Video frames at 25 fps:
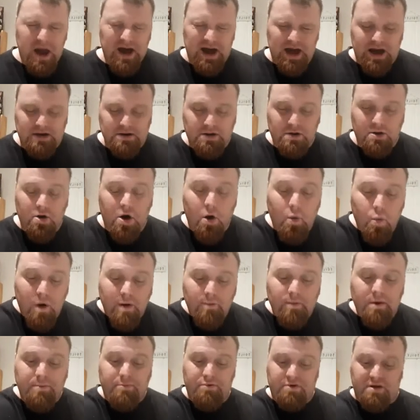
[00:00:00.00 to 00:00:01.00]
and not
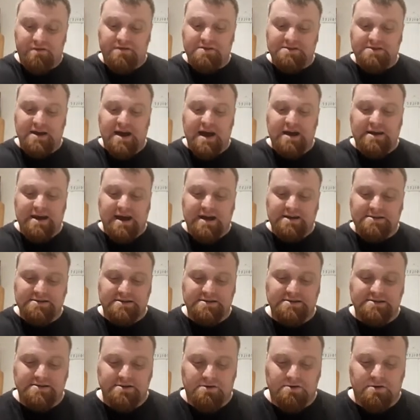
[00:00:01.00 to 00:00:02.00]
one we previously had
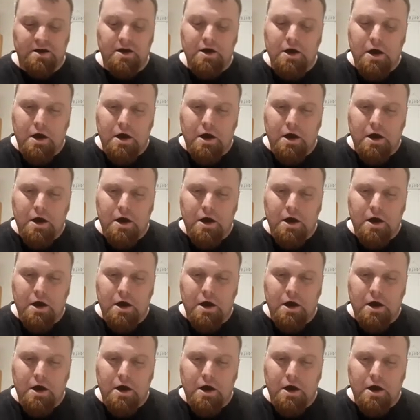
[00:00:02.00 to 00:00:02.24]
access to.